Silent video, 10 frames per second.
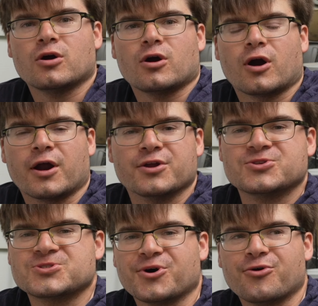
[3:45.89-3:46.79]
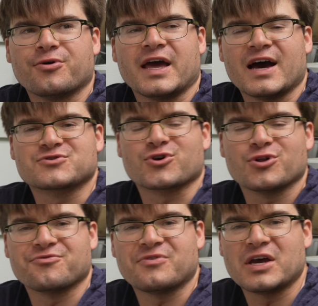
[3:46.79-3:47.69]
Alright, so after all
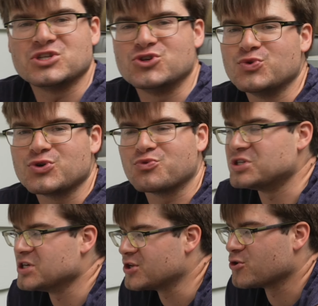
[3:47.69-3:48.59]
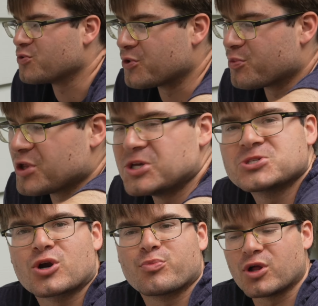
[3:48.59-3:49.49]
the fine tuning we did, we
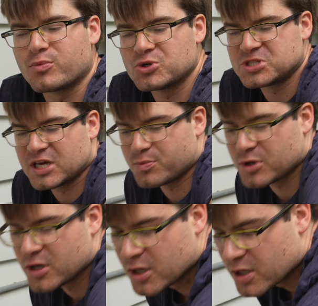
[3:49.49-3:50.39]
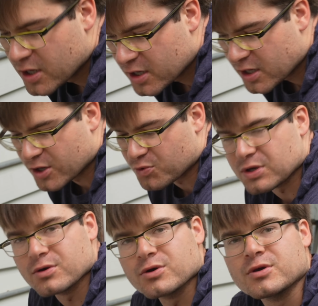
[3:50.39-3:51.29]
replaced our plumber's tape, and
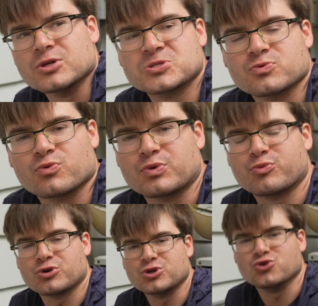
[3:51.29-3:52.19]
we when we put a